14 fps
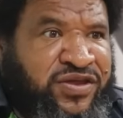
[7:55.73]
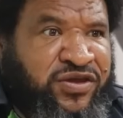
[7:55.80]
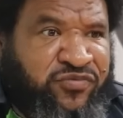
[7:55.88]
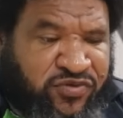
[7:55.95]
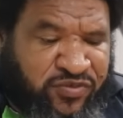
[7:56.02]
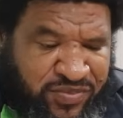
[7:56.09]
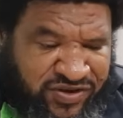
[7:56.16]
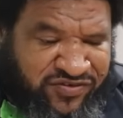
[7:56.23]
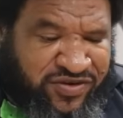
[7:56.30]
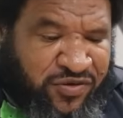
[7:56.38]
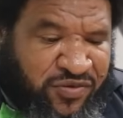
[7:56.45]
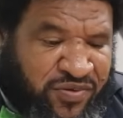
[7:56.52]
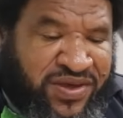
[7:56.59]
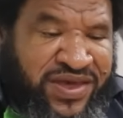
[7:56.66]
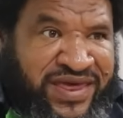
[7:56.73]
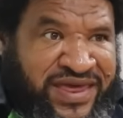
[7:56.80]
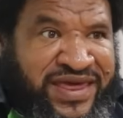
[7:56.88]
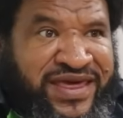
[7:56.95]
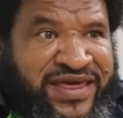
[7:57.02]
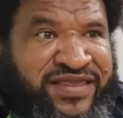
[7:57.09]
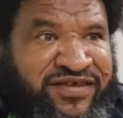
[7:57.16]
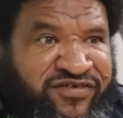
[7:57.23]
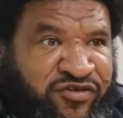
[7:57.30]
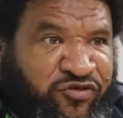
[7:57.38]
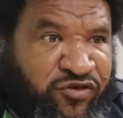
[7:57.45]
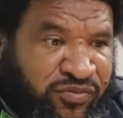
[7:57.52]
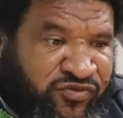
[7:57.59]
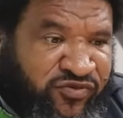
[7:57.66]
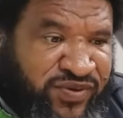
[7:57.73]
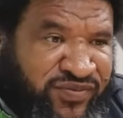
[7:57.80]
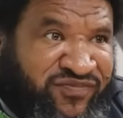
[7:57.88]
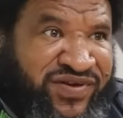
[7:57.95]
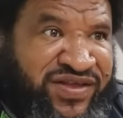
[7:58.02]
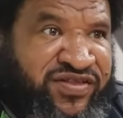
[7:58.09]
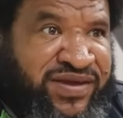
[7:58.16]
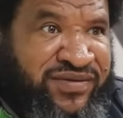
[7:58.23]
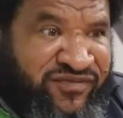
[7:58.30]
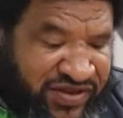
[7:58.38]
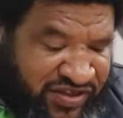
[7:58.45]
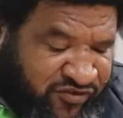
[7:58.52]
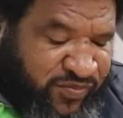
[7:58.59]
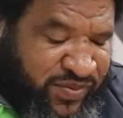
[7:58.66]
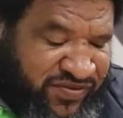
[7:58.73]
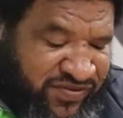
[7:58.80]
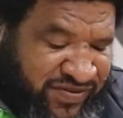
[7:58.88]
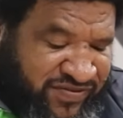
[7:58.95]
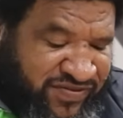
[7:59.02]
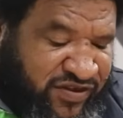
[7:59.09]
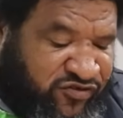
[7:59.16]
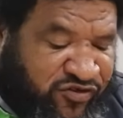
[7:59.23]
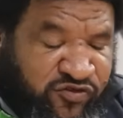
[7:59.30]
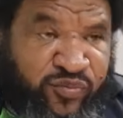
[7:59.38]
Thank you very much. Now, this in terms of advancements as such,